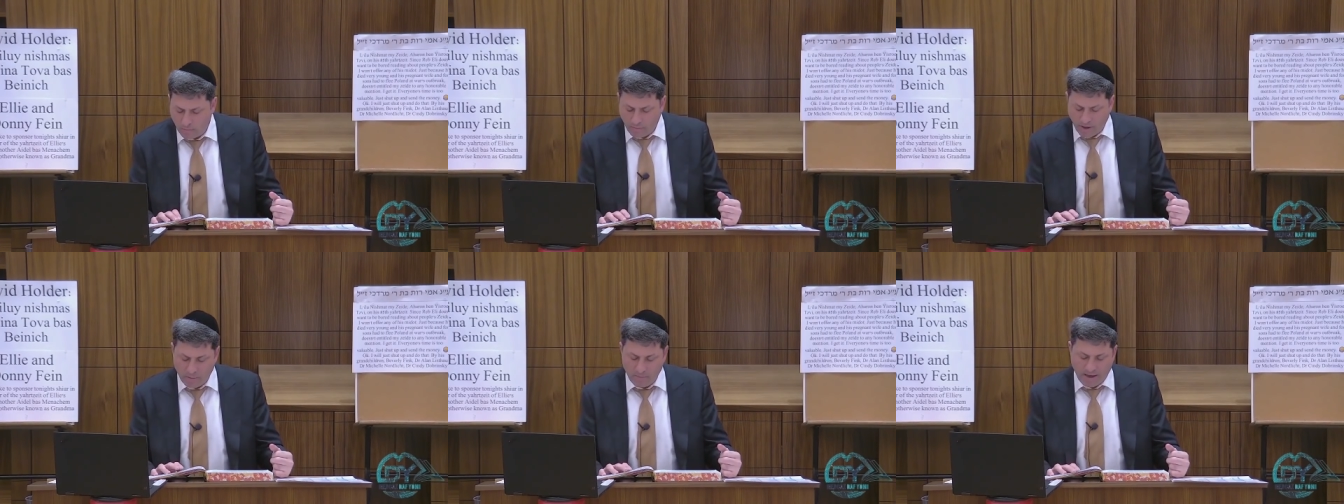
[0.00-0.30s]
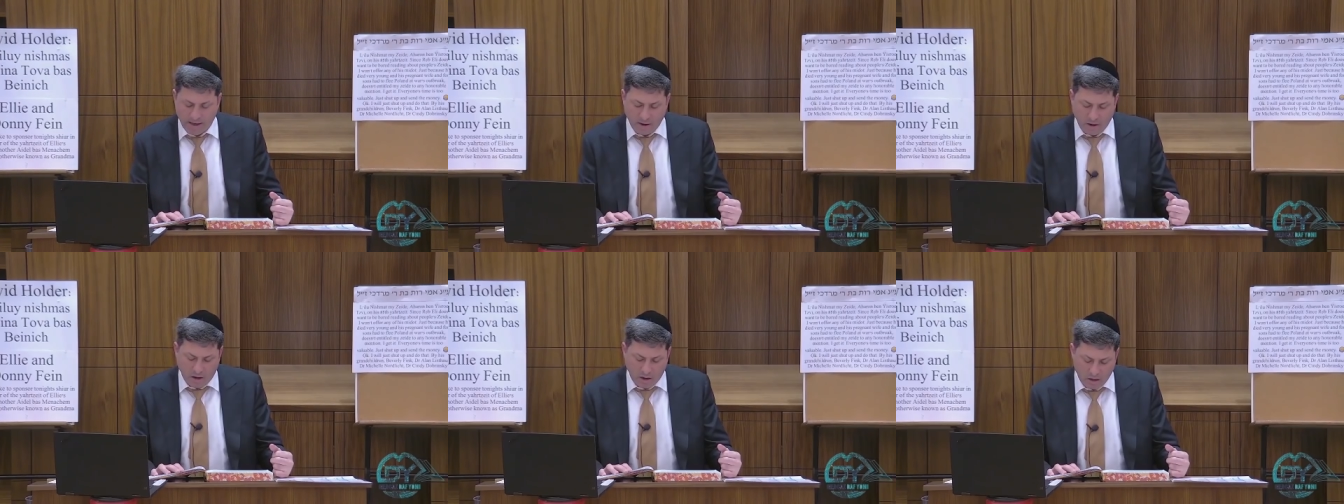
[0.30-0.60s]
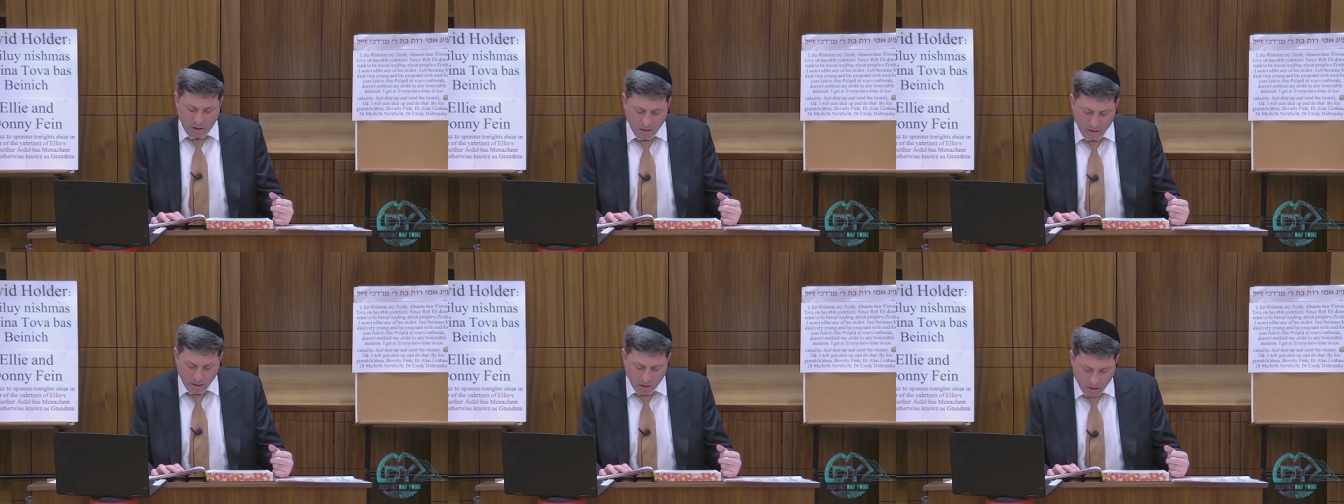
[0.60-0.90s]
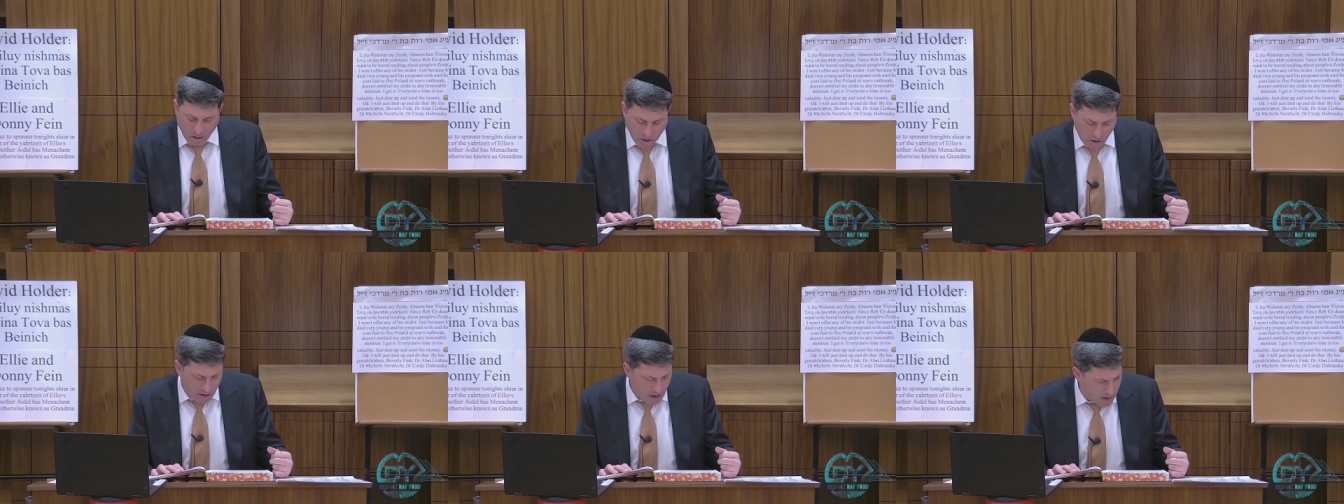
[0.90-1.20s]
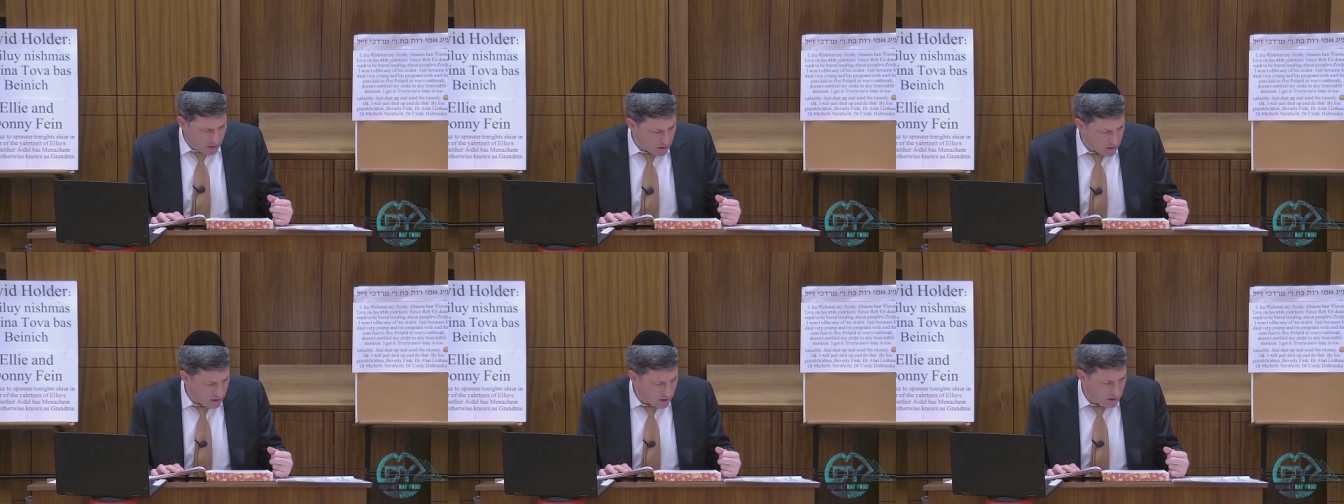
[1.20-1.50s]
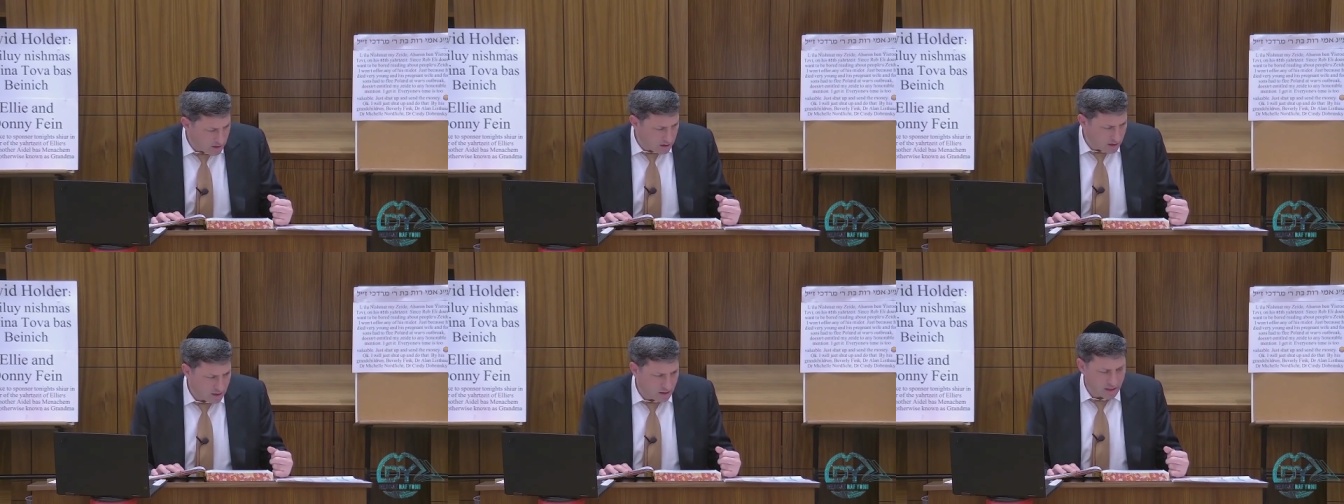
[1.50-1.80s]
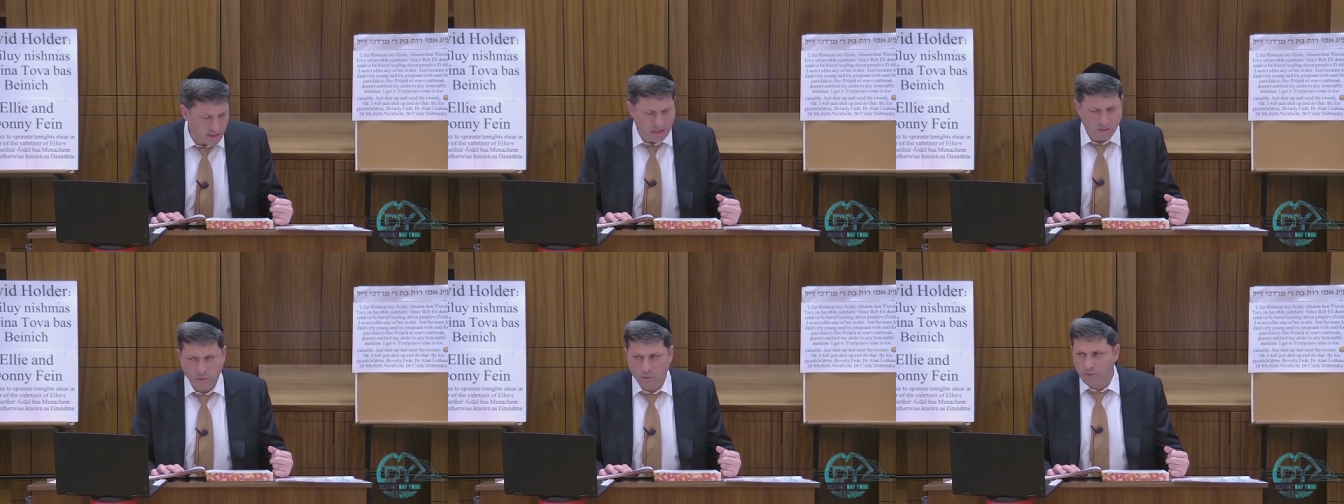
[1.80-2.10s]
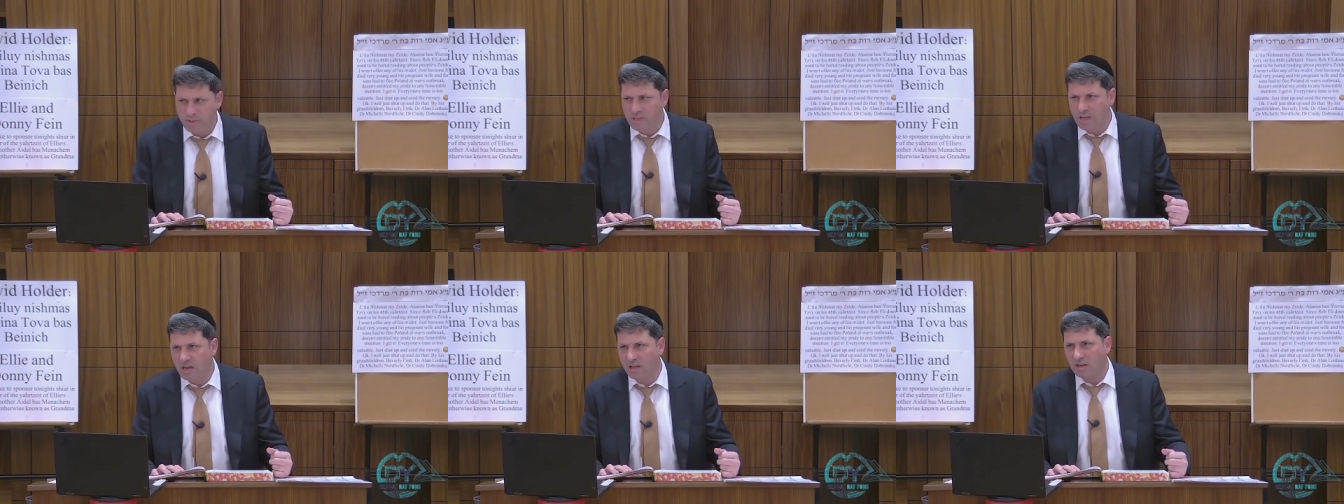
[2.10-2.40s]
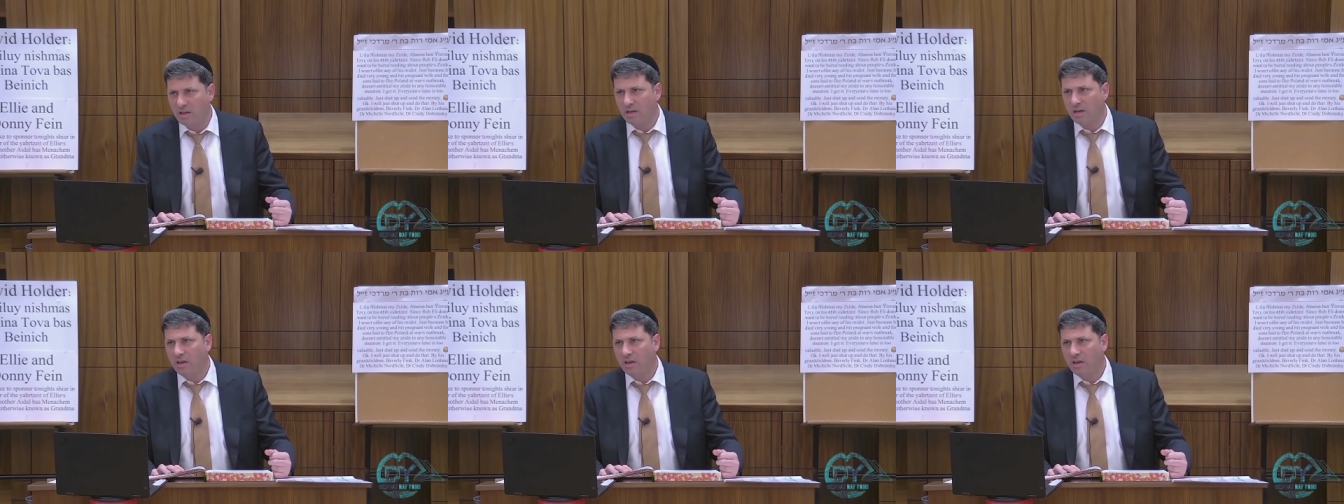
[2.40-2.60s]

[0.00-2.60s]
bein ba'ana. Okay, and that's what we said.